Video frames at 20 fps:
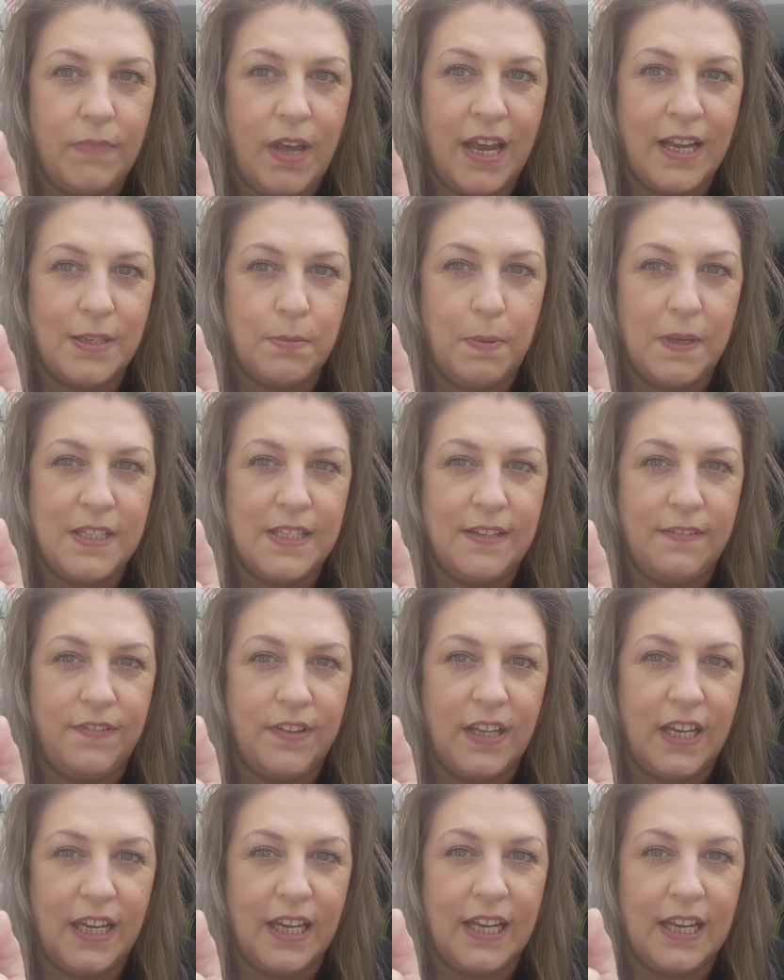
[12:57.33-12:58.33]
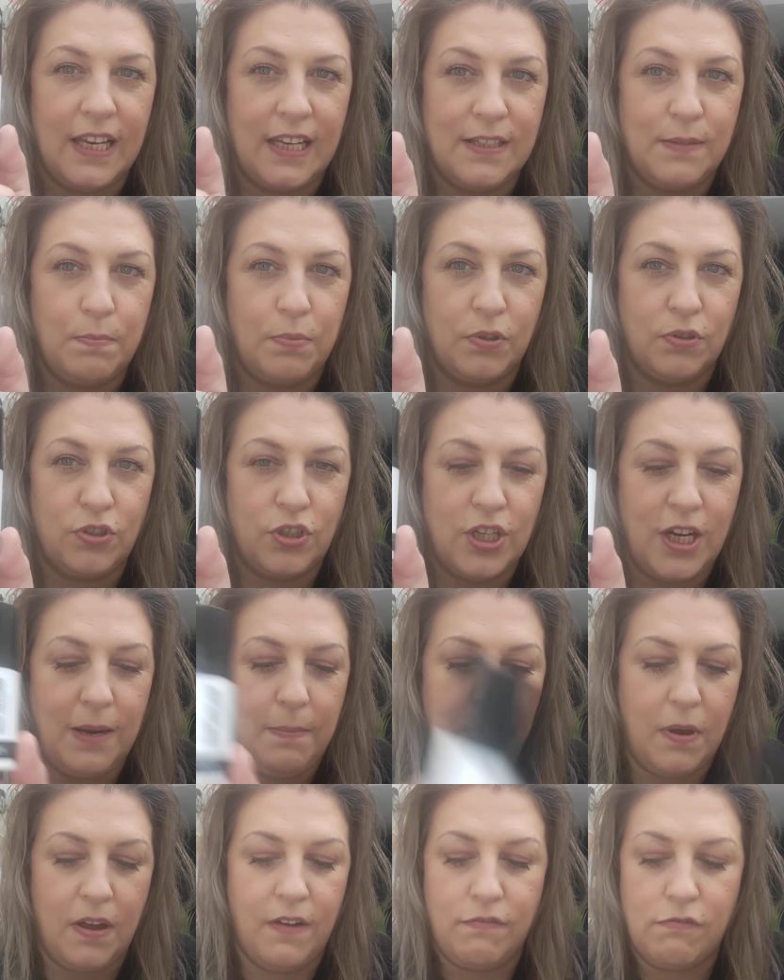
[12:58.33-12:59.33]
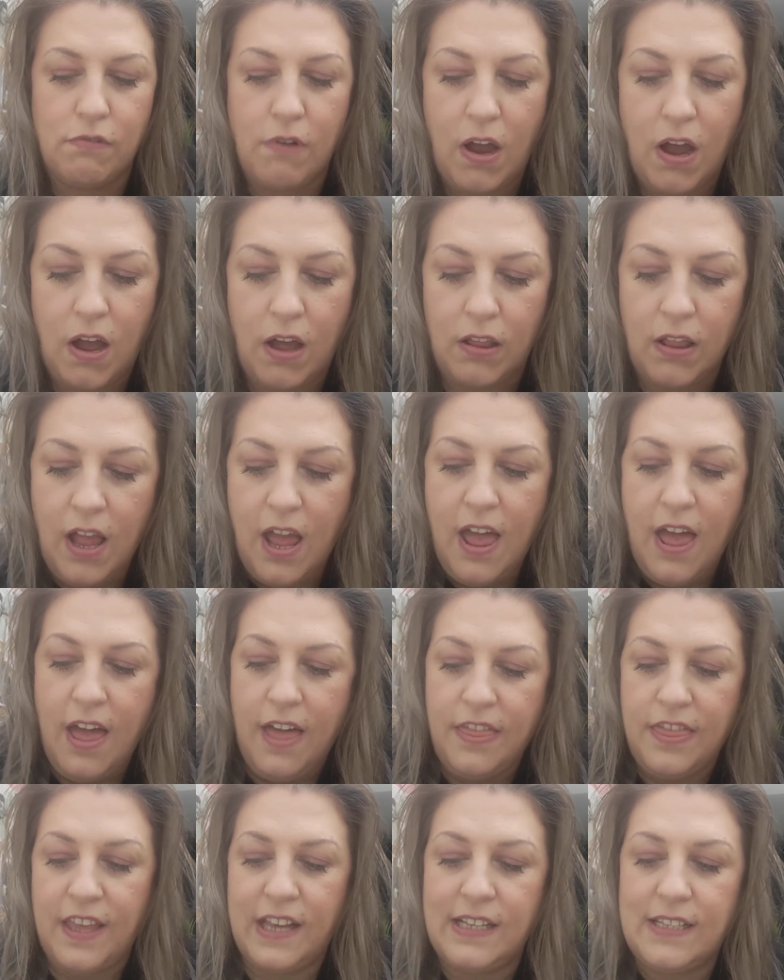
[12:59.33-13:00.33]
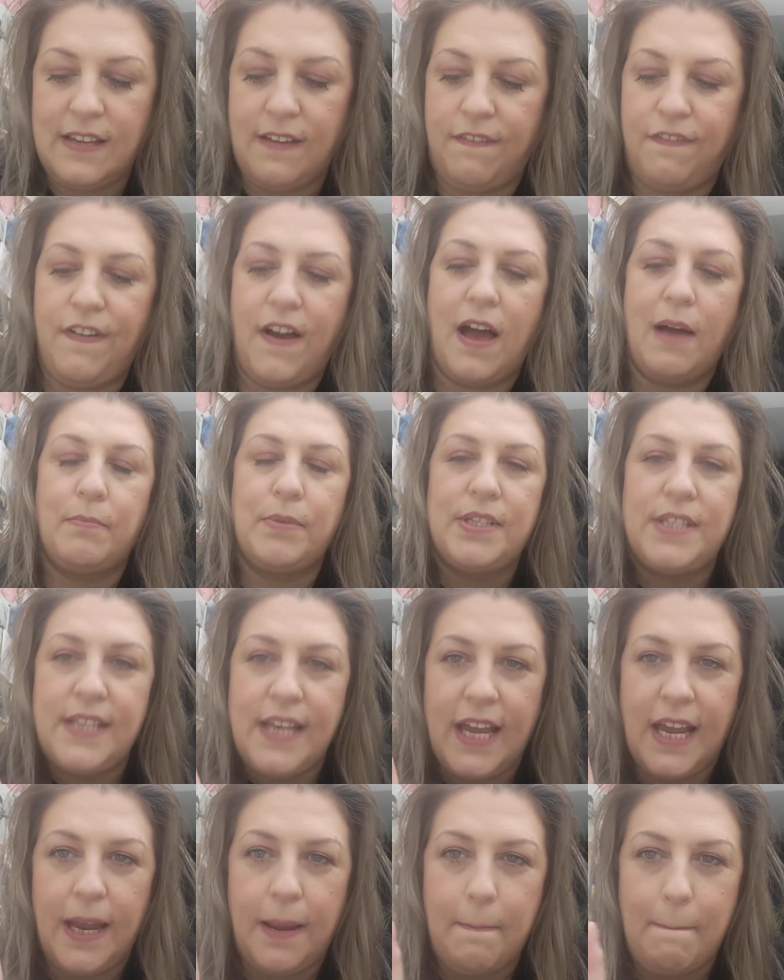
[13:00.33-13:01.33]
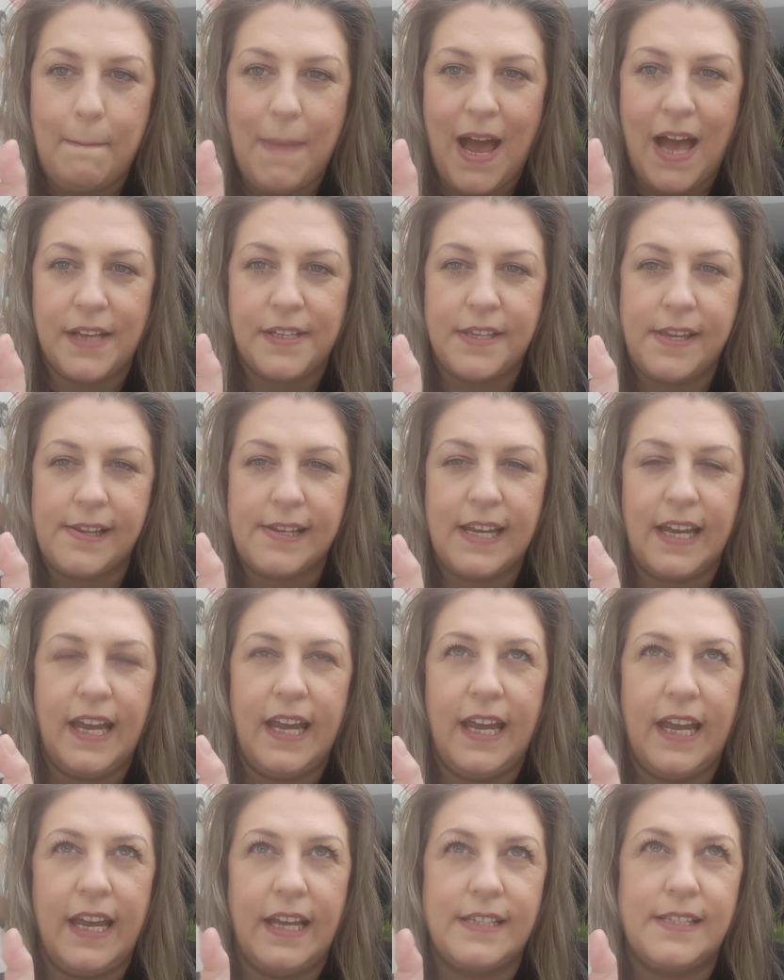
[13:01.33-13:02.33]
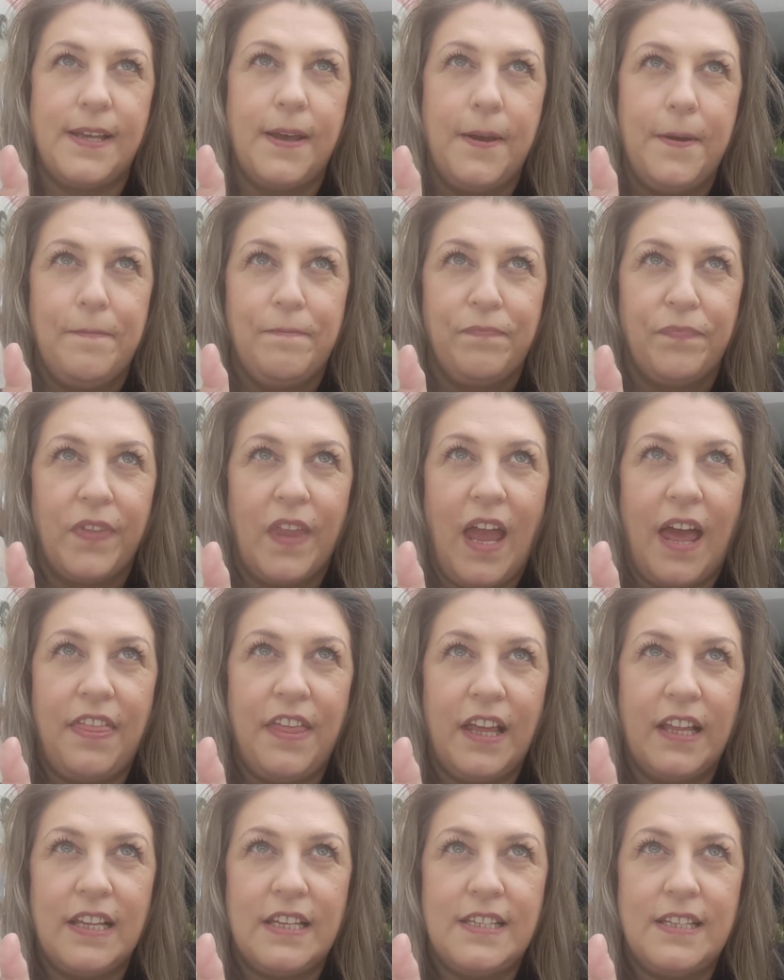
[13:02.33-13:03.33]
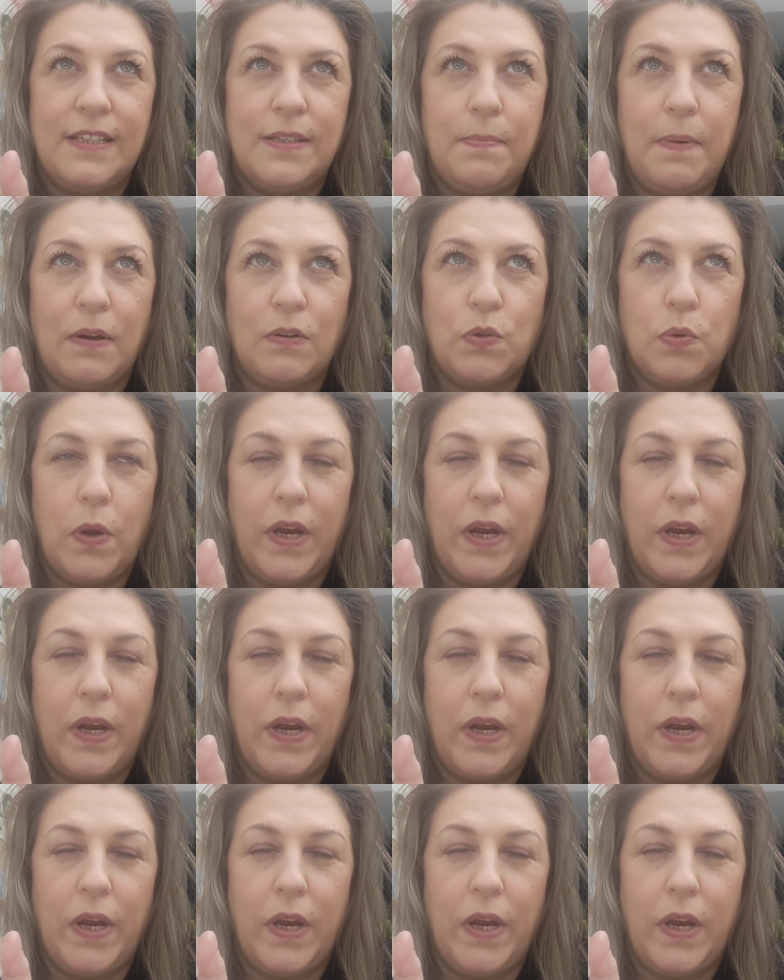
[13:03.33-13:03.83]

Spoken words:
Expensive for the Inky List, but cheap overall. This pharmacy mask is, I think this is about